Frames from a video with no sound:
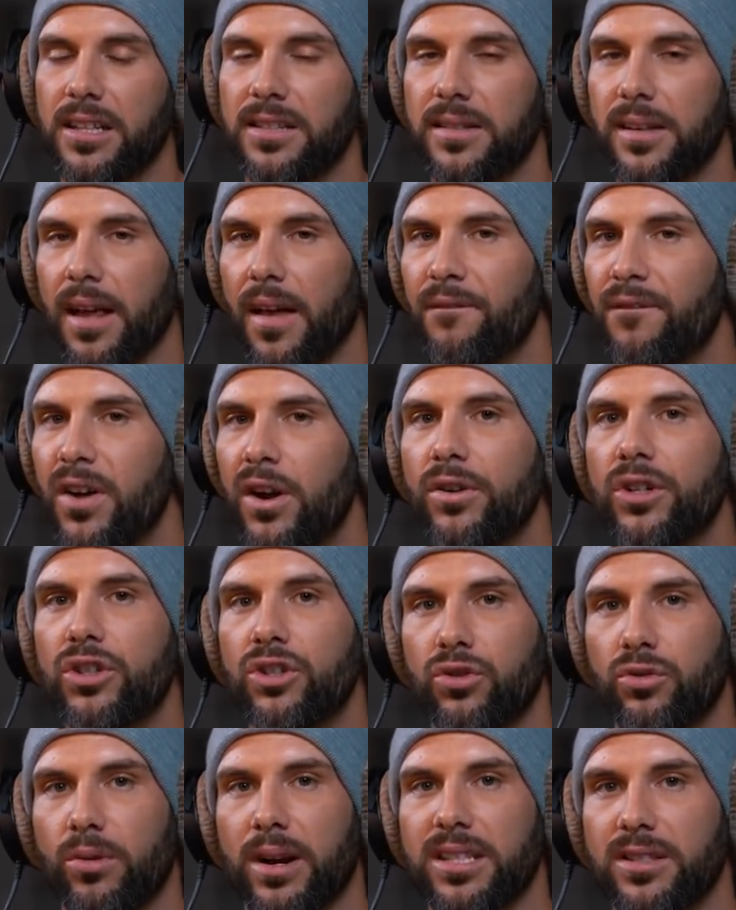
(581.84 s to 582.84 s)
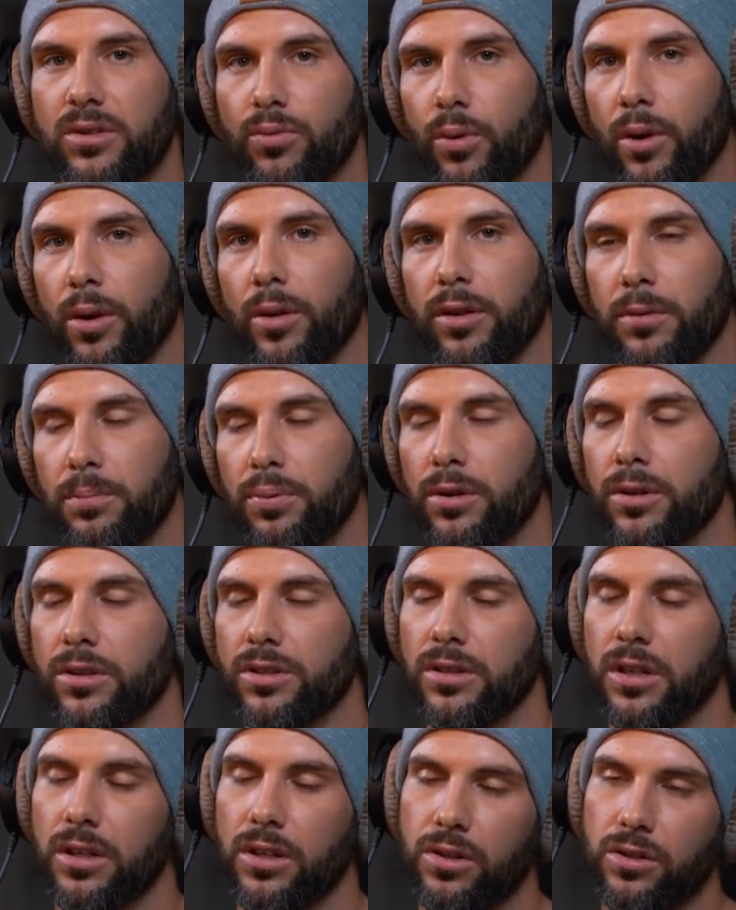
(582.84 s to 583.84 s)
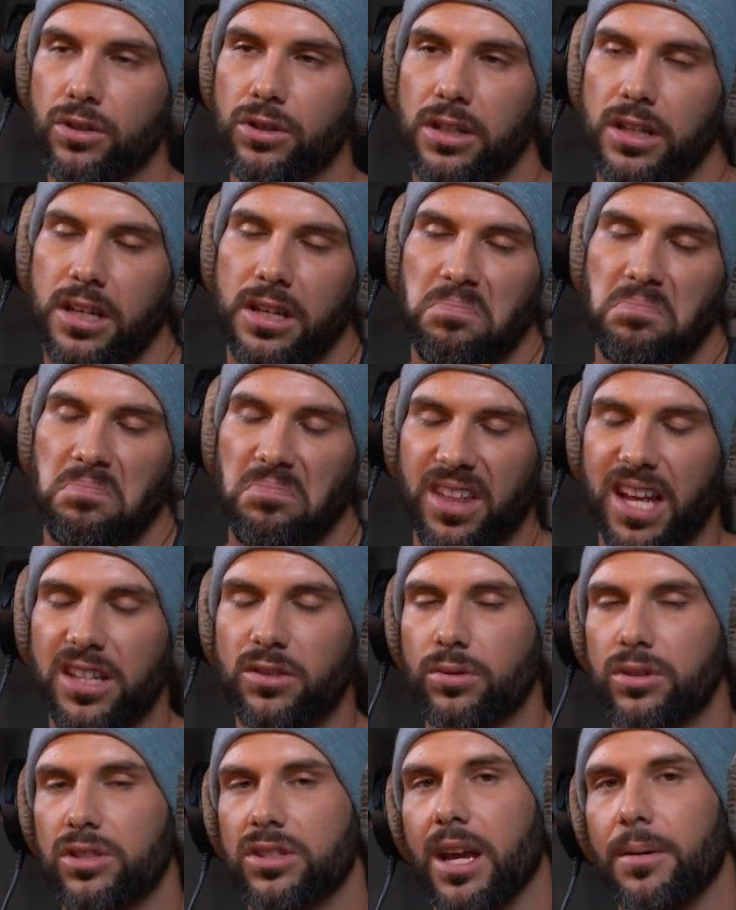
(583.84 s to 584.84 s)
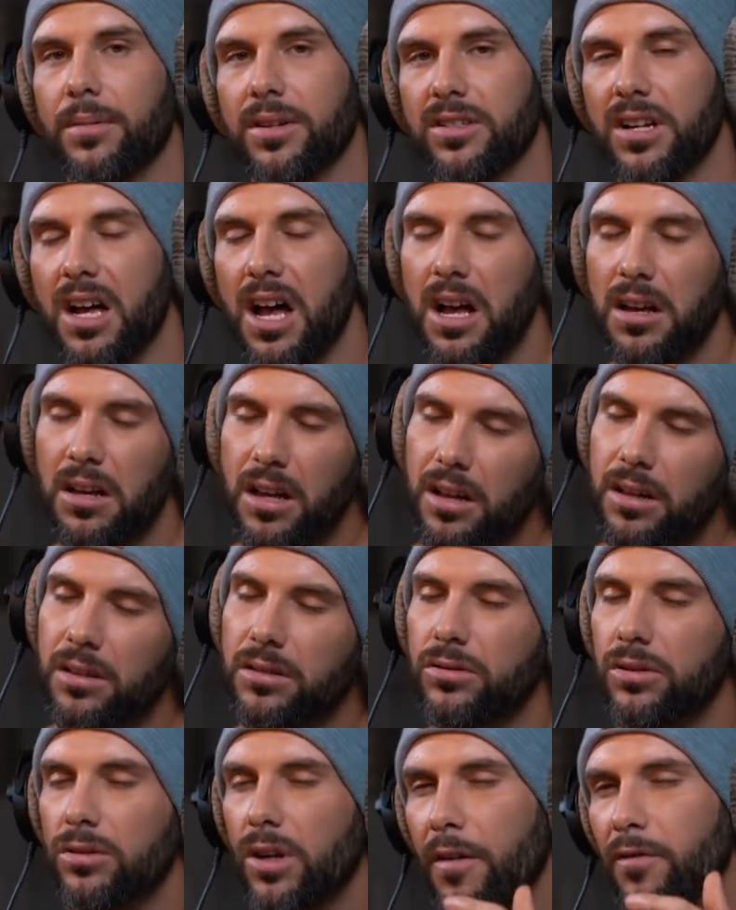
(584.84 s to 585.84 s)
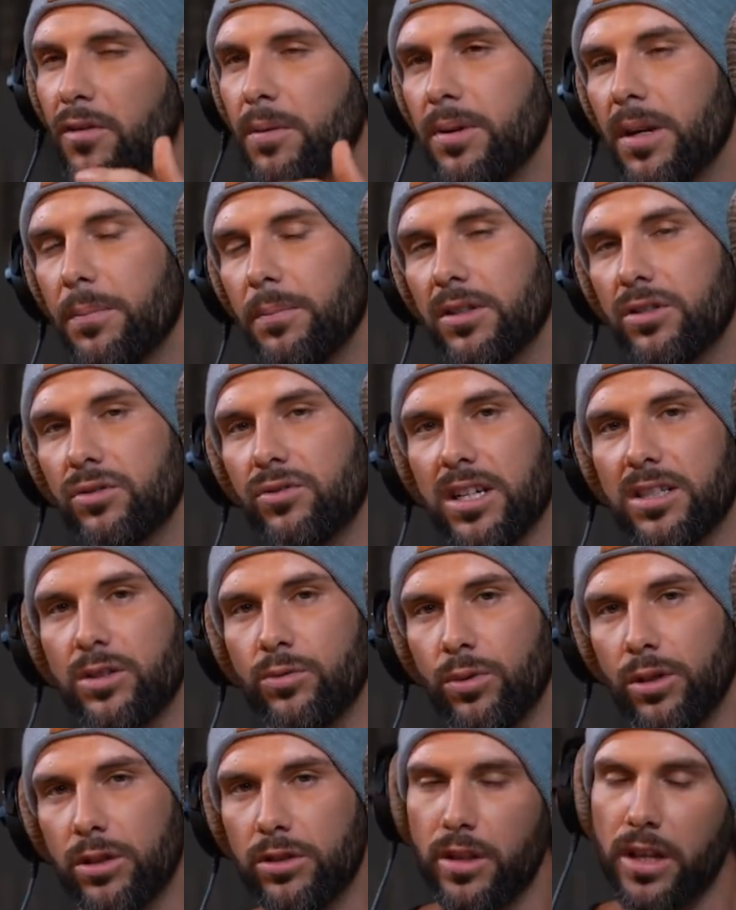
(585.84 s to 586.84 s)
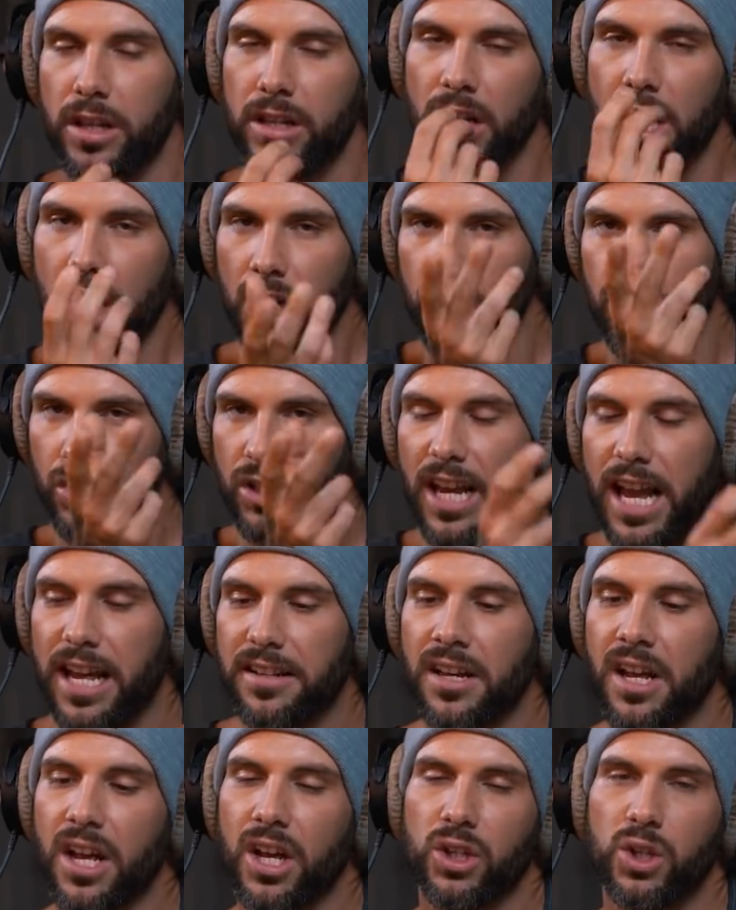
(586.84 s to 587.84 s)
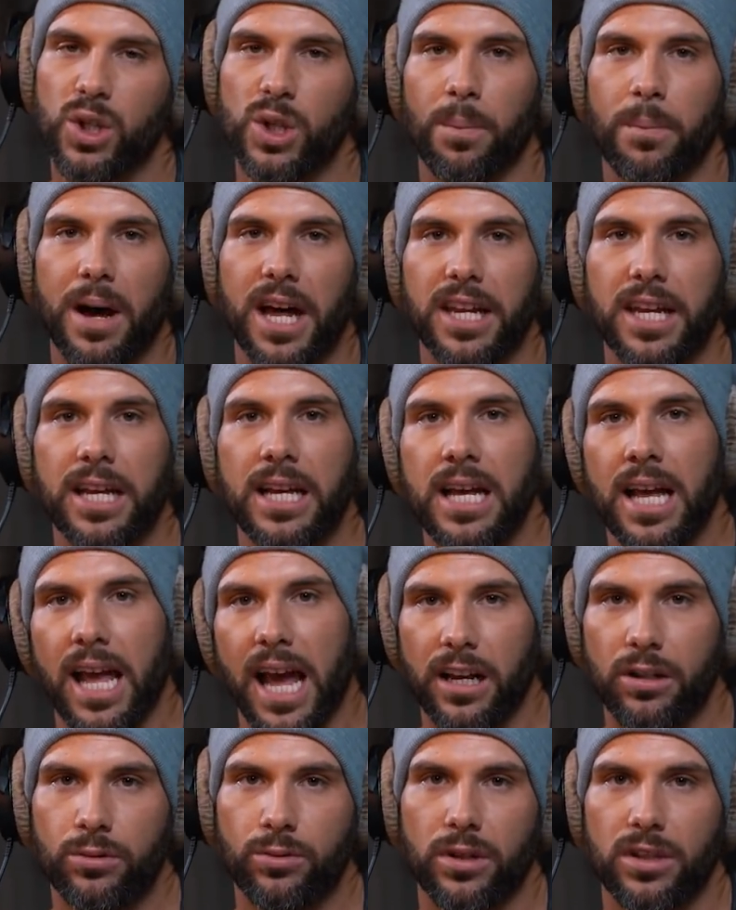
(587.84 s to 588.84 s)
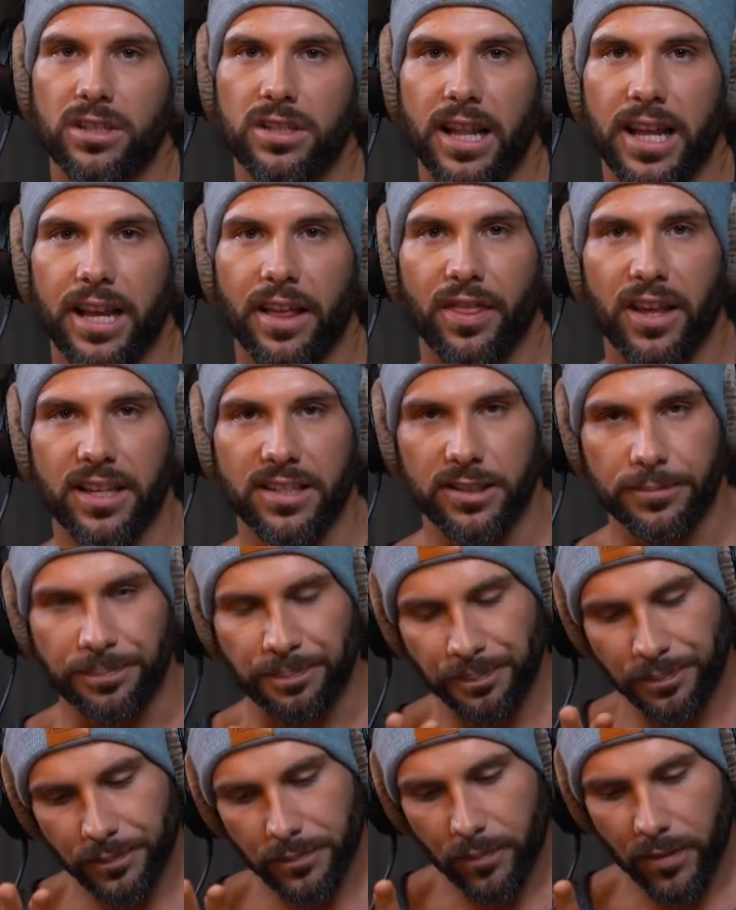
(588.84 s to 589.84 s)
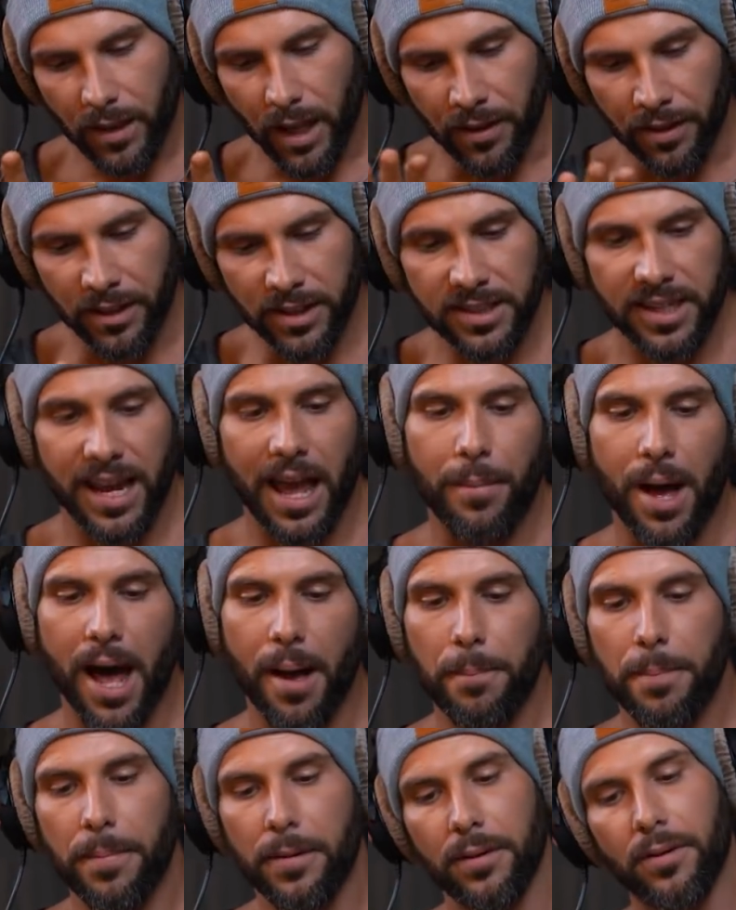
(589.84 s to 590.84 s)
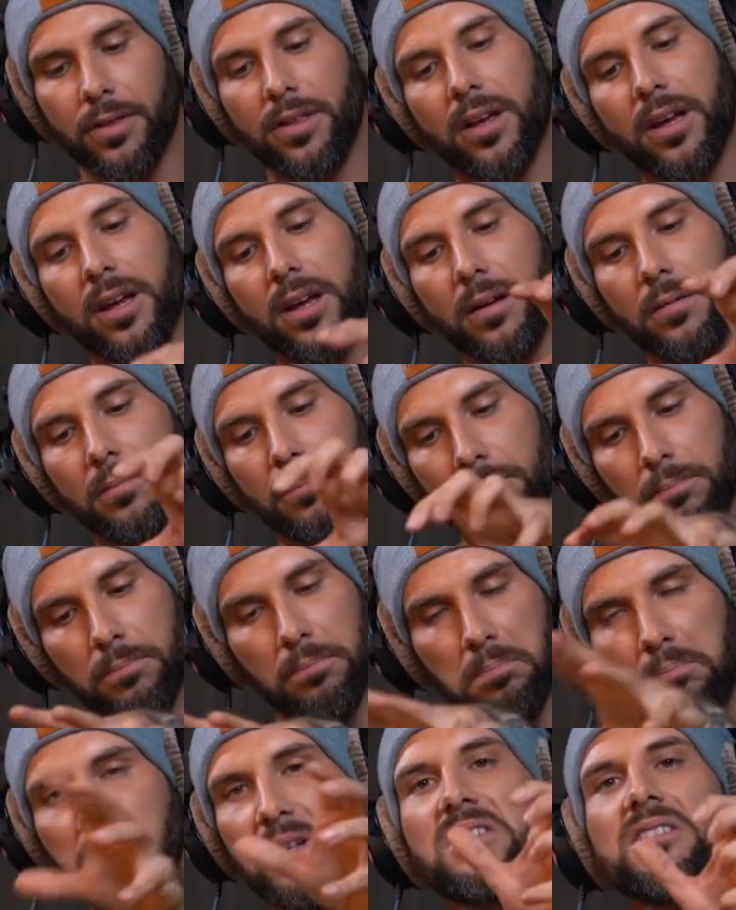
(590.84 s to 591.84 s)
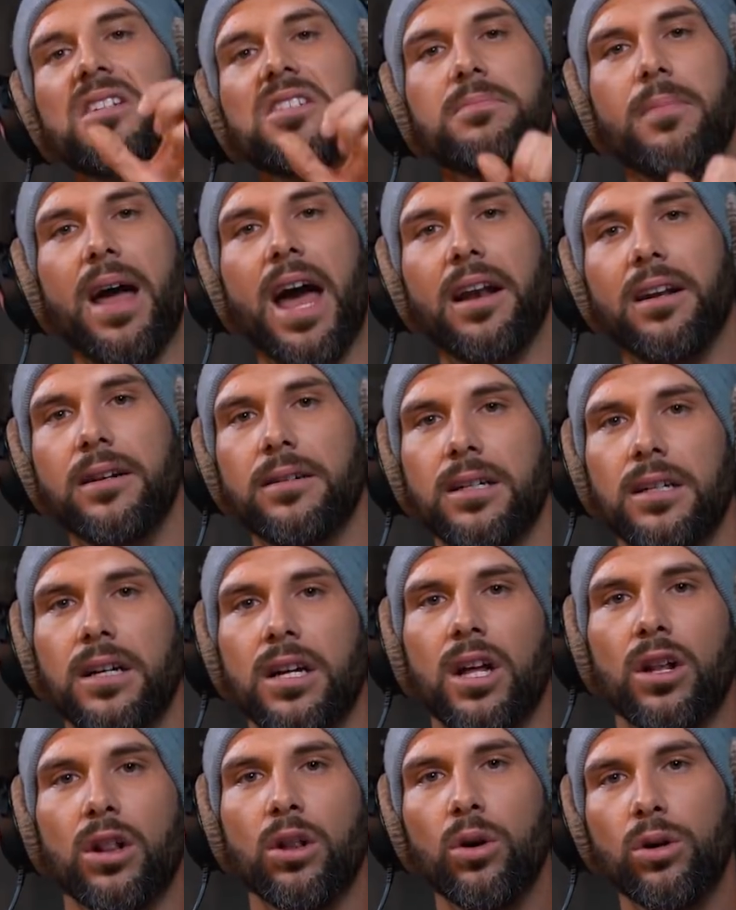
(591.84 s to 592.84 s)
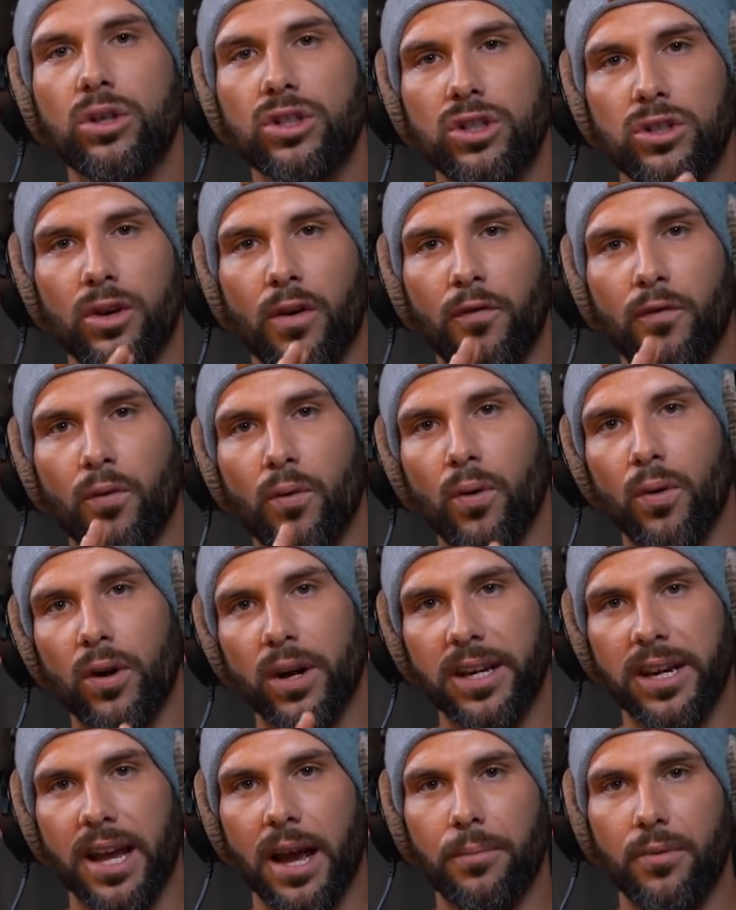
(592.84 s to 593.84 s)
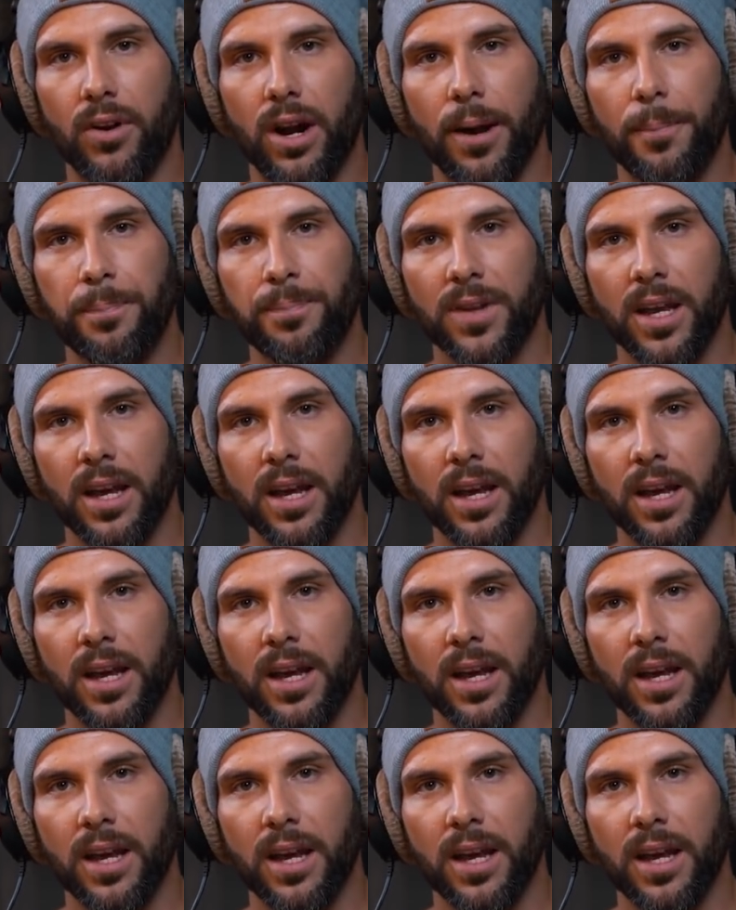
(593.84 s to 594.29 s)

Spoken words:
it's a very trustworthy person, and usually that's what scammers are. You have to be a bit trustworthy to get your money, and it works like this. The scammer, the businessman, looks for a camera